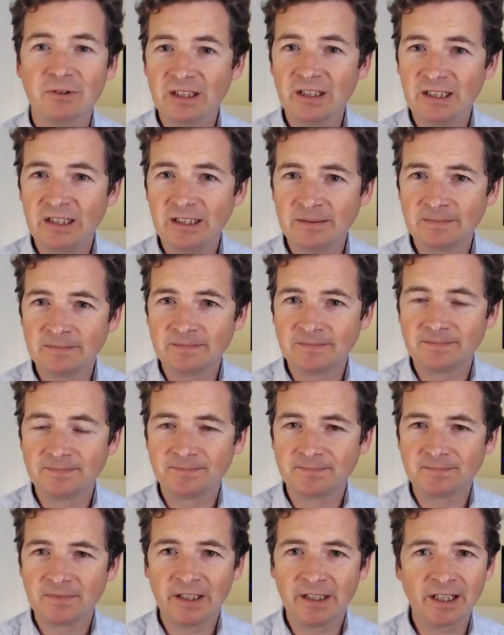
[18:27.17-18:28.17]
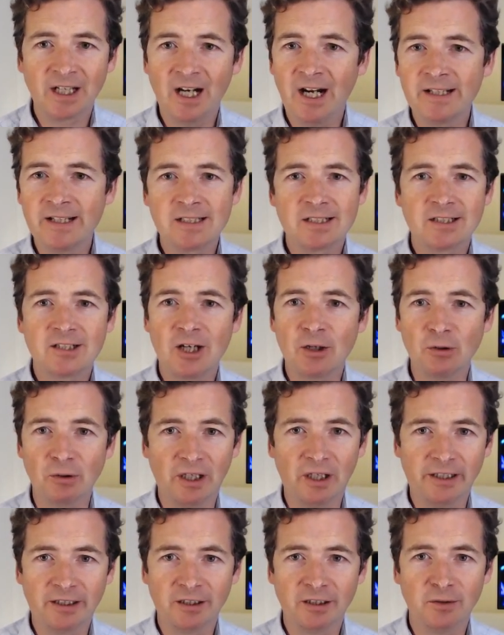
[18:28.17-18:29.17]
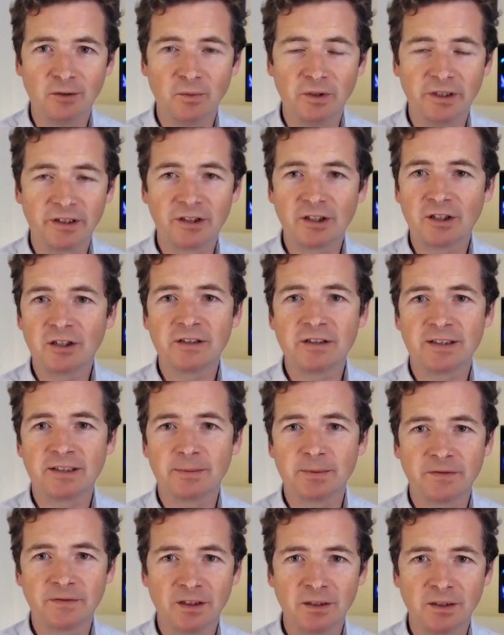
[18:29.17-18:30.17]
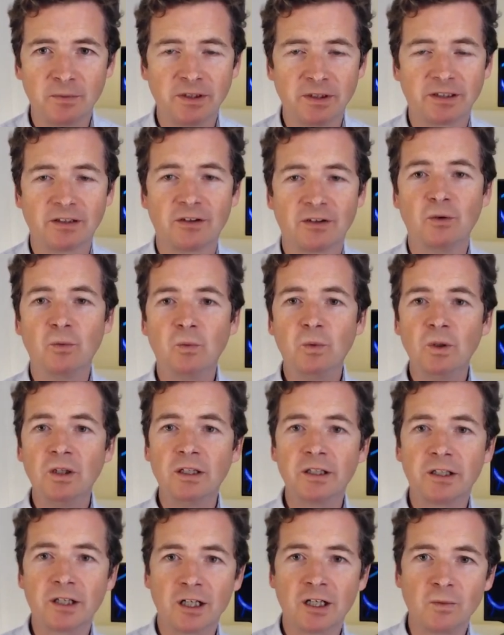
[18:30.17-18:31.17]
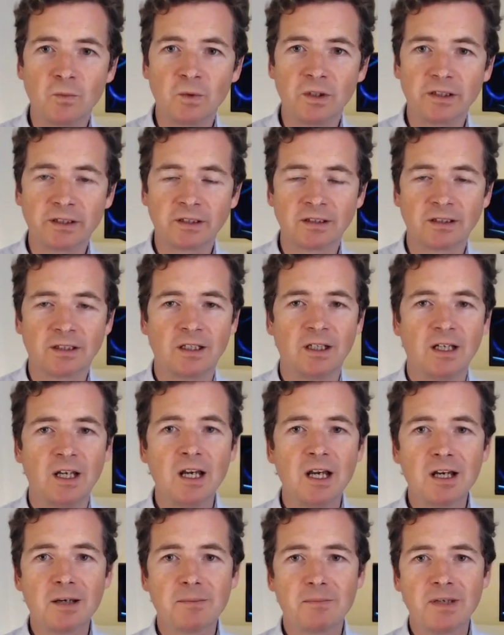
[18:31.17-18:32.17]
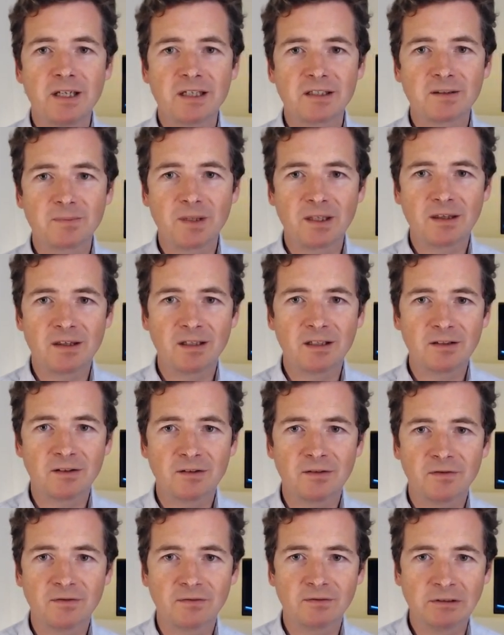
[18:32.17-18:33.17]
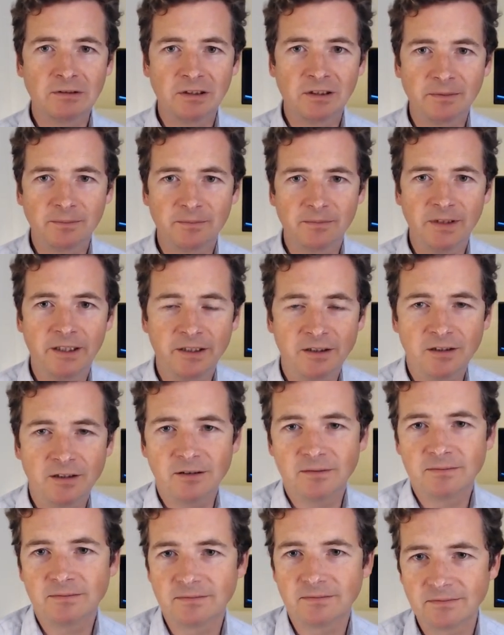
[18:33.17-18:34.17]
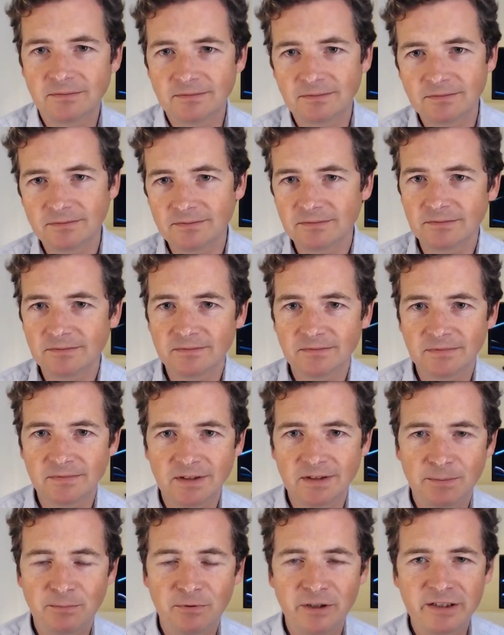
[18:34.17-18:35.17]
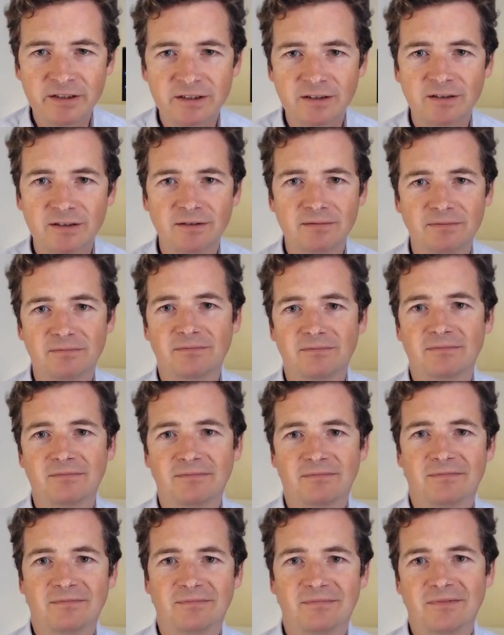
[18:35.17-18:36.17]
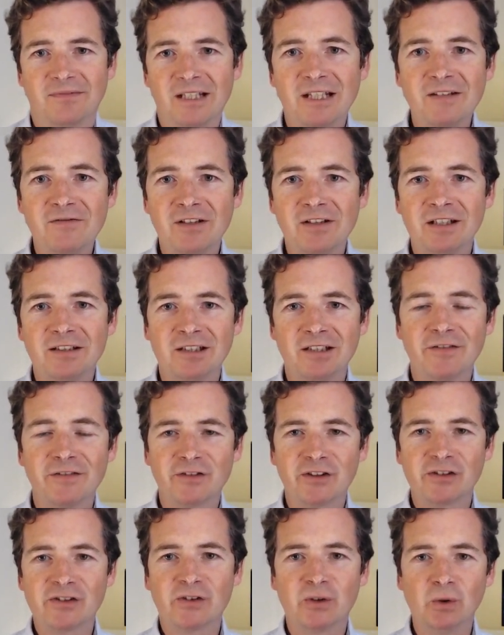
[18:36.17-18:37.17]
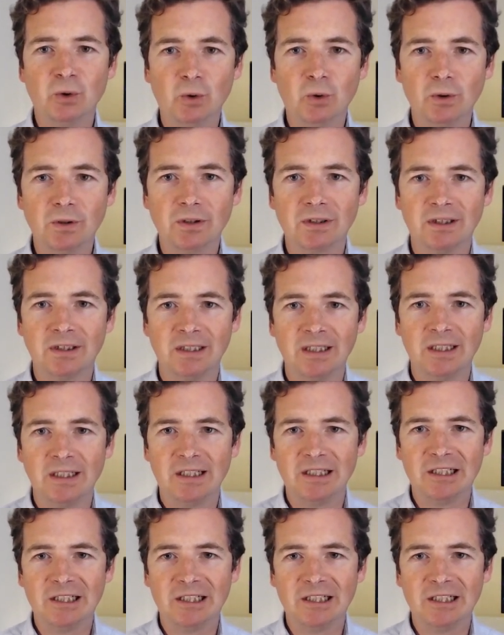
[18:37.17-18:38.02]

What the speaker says: Really? Okay, I don't like homework. The concept of homework, the word homework, makes me think of, I don't know, depressed evenings after school,